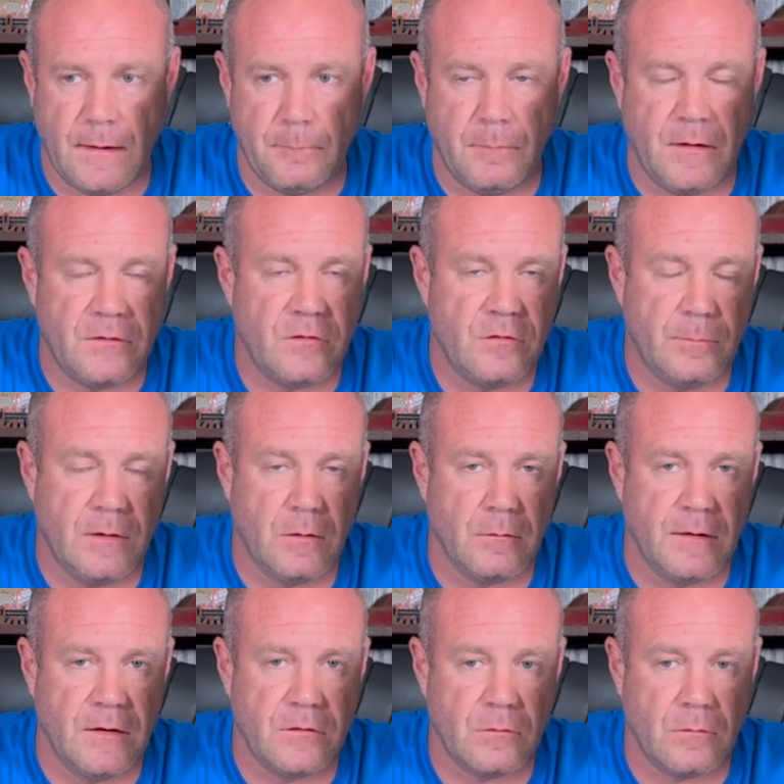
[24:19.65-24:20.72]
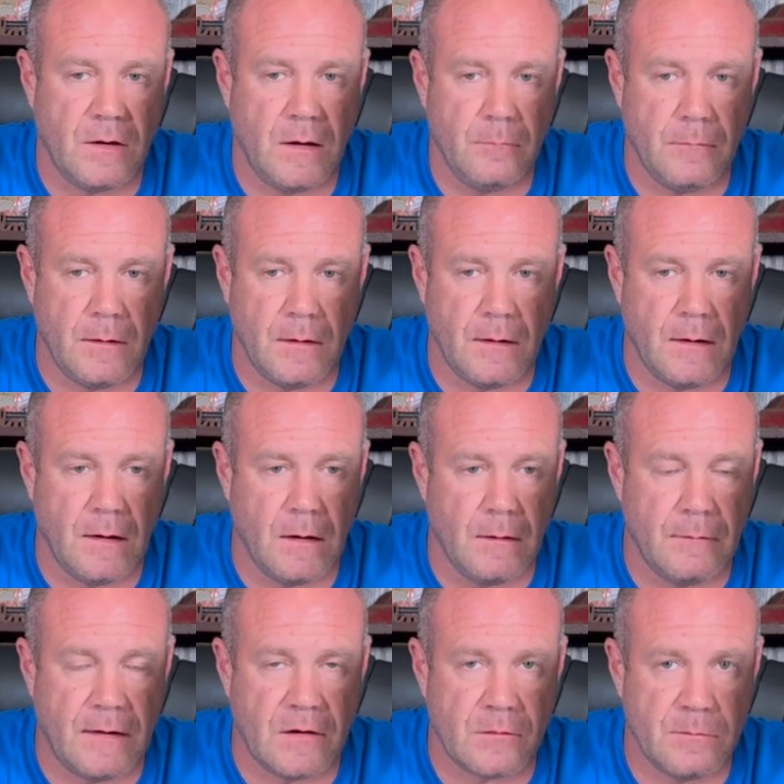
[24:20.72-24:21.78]
at Explosive Mechanics, Twitter at
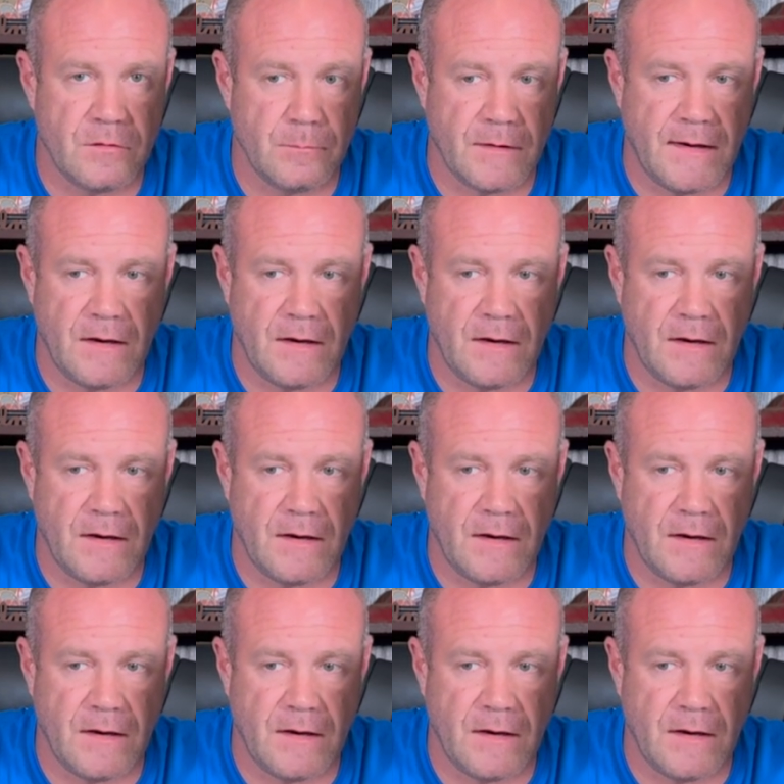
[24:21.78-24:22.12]
ExplosiveMBC.